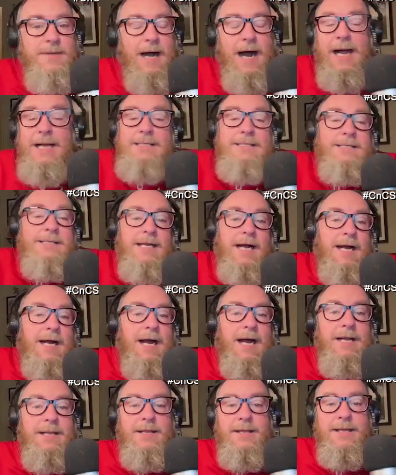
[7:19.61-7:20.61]

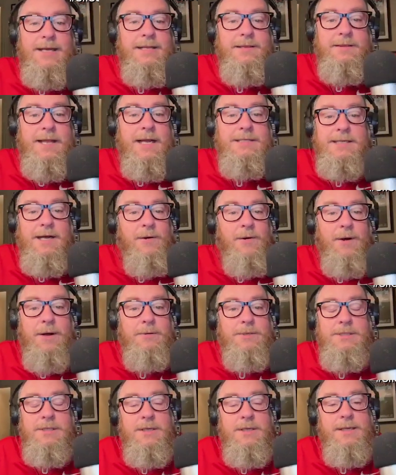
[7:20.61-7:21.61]
That's how I
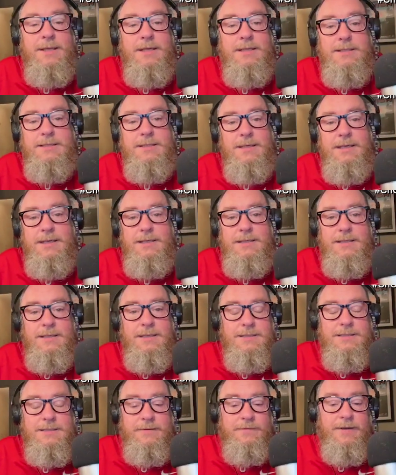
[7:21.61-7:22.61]
always look at this,
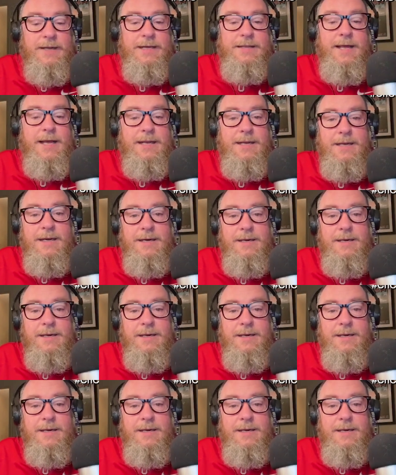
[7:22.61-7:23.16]
stuff like that.